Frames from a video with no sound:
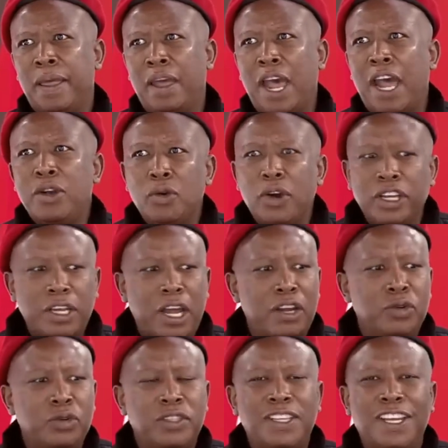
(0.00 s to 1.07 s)
Are
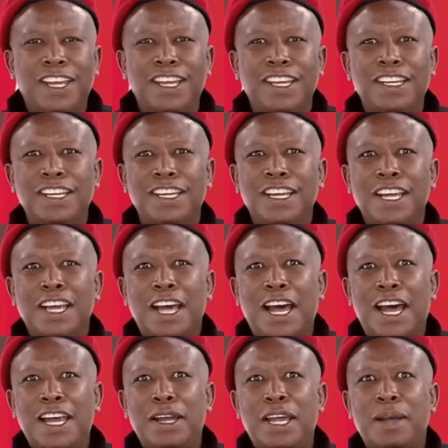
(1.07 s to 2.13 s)
you saying
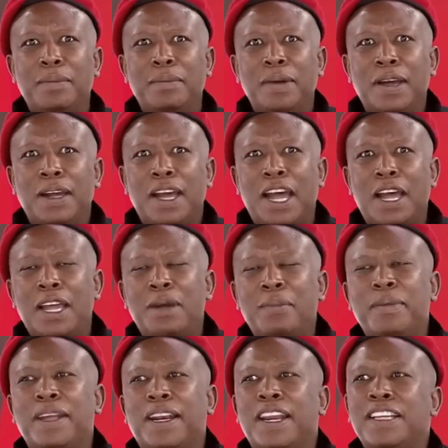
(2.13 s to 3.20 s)
I am
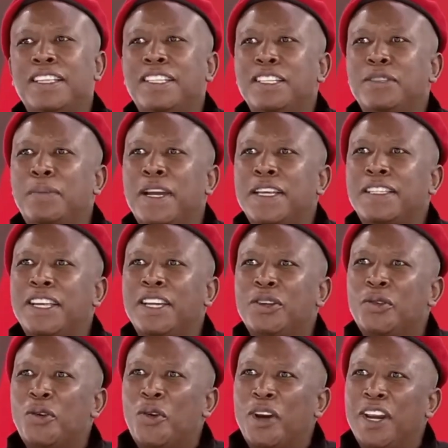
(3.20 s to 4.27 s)
a racist by saying
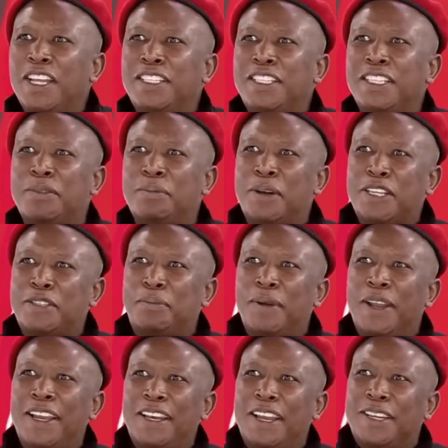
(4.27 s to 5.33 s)
no racist must
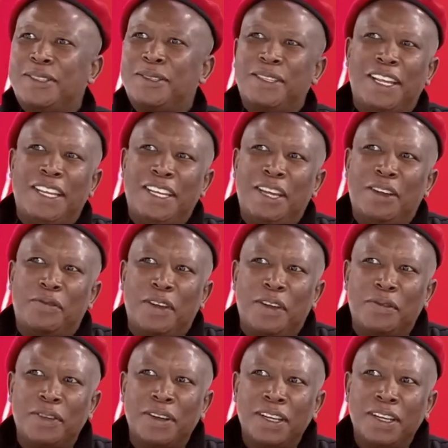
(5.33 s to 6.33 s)
play next to the EFF?